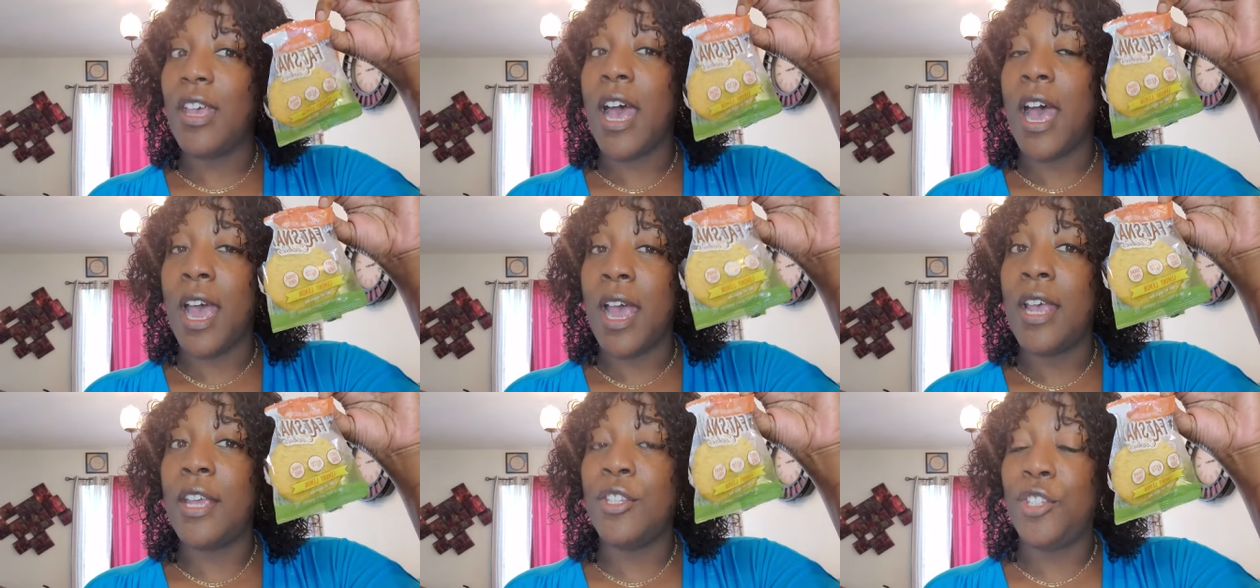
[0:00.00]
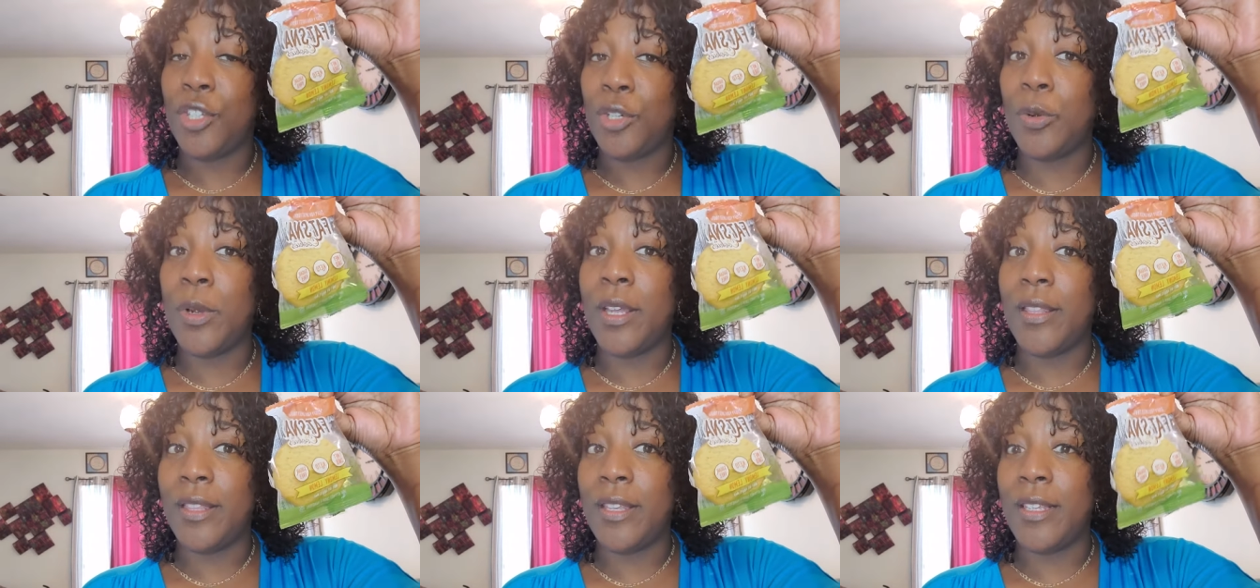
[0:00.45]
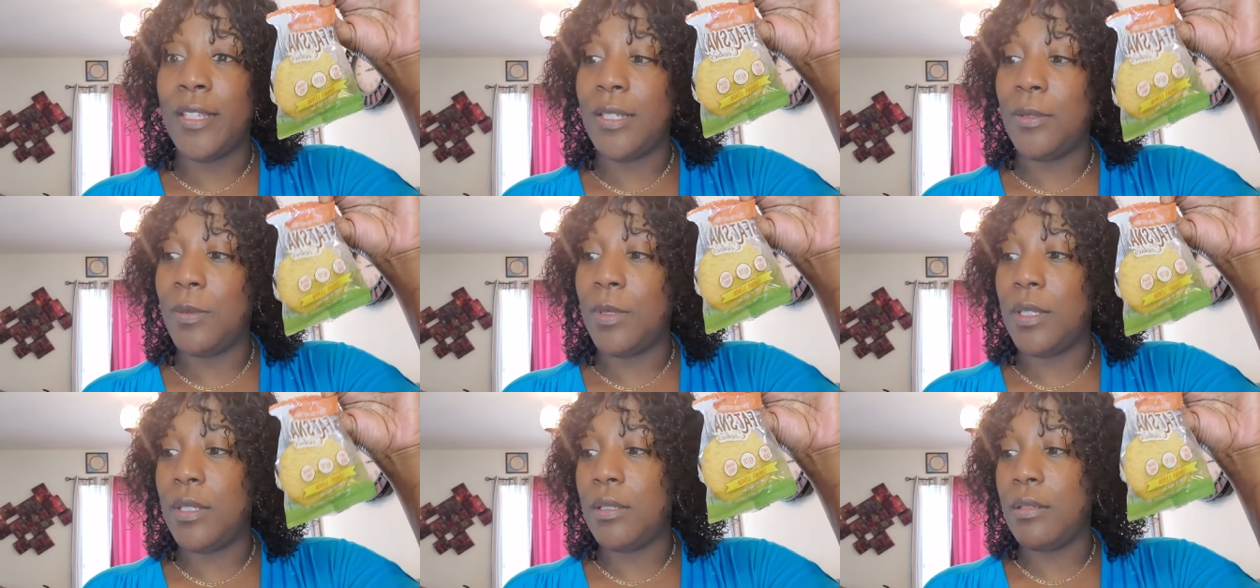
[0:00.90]
I enjoyed this
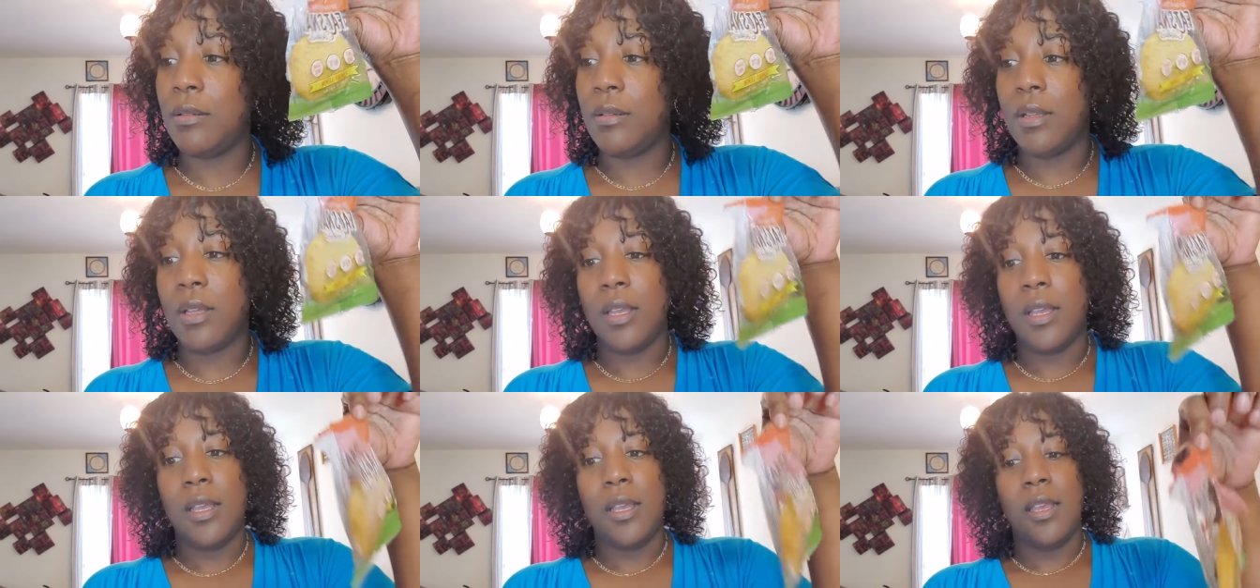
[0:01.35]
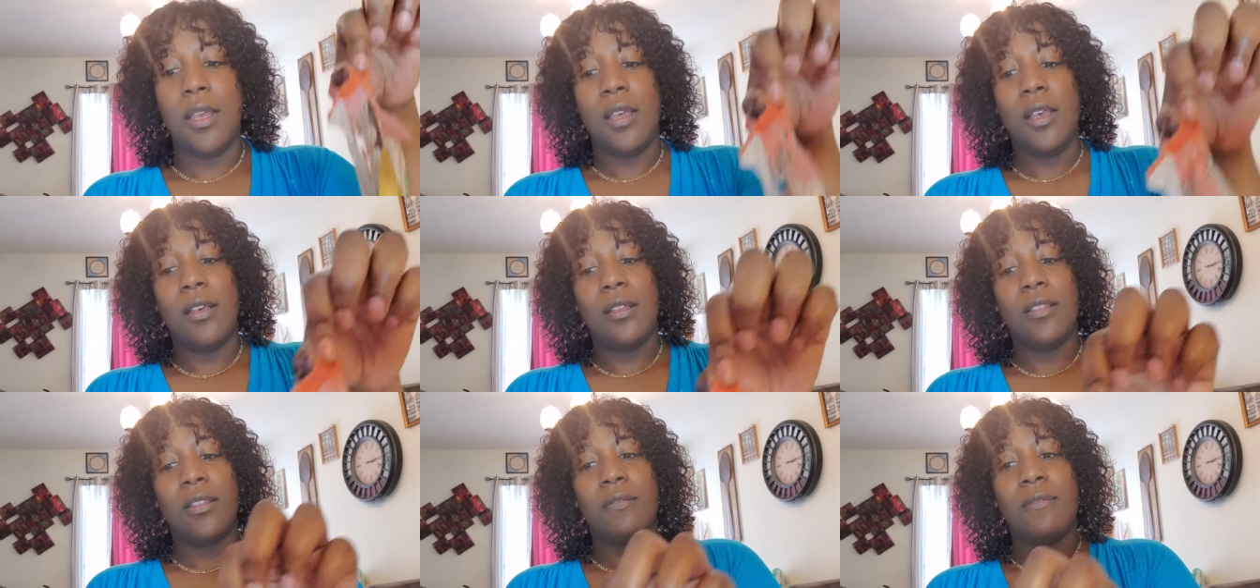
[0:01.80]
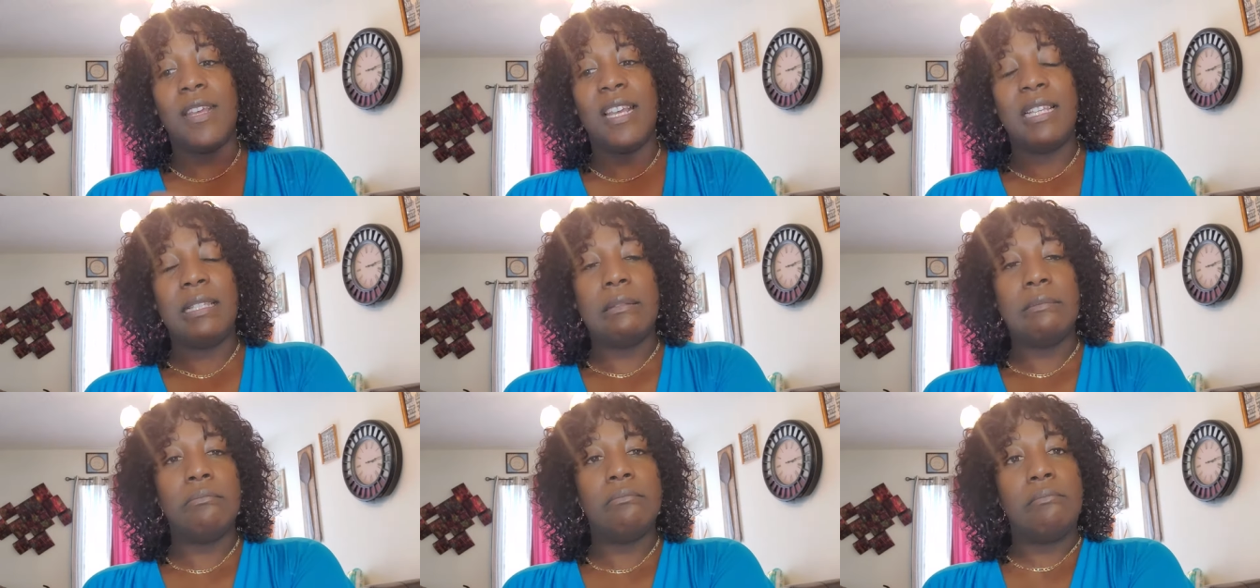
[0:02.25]
one. The
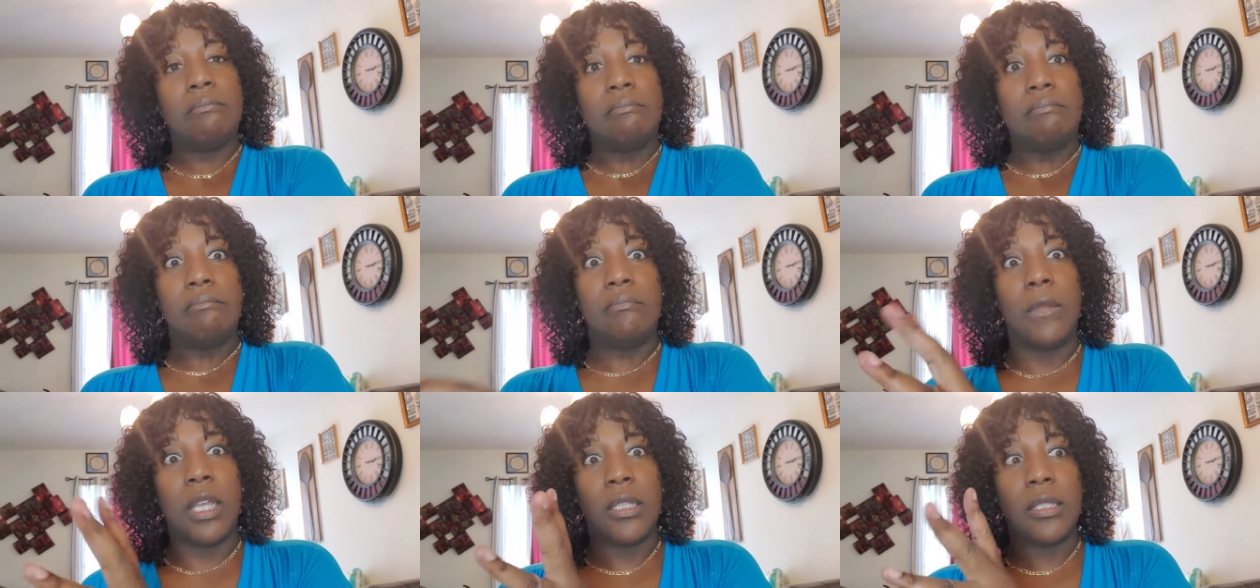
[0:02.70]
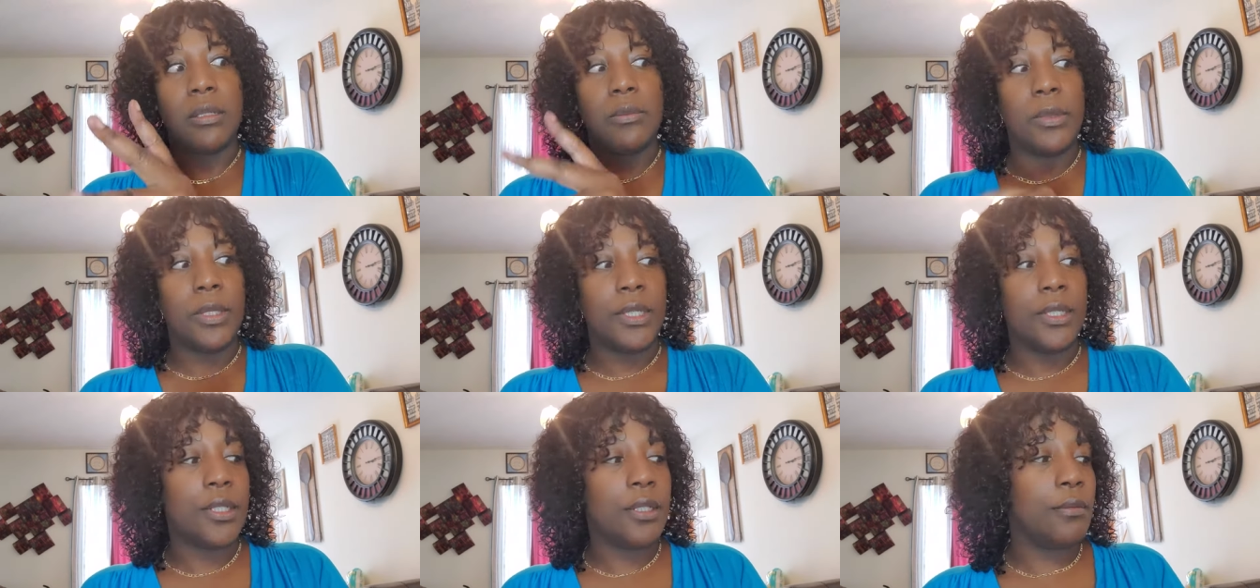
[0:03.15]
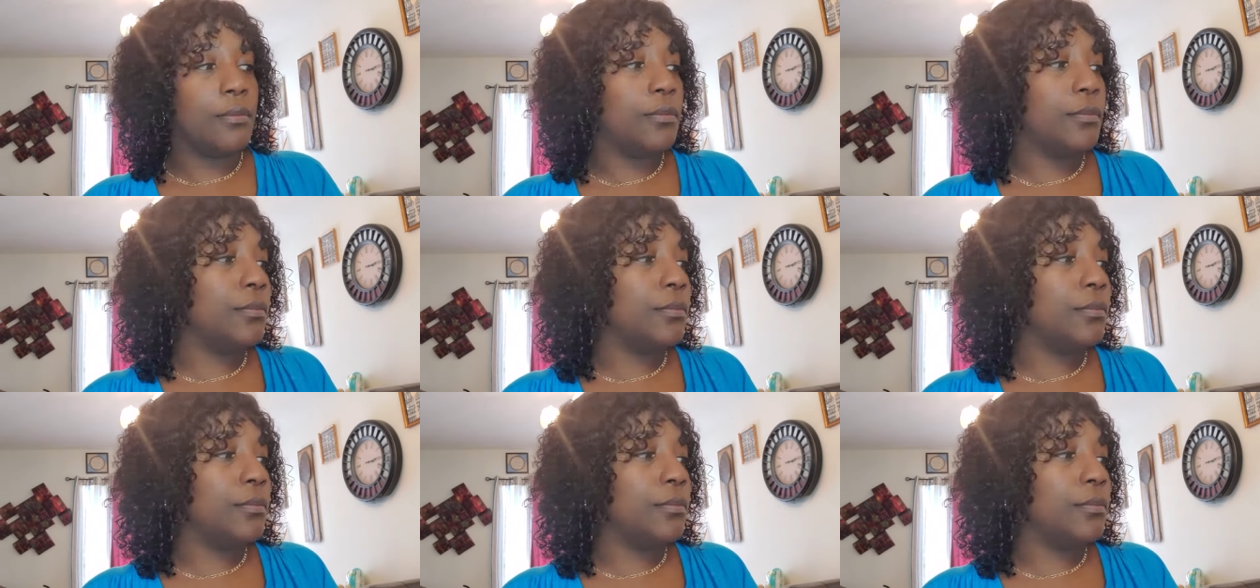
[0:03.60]
rest, mm, not so much.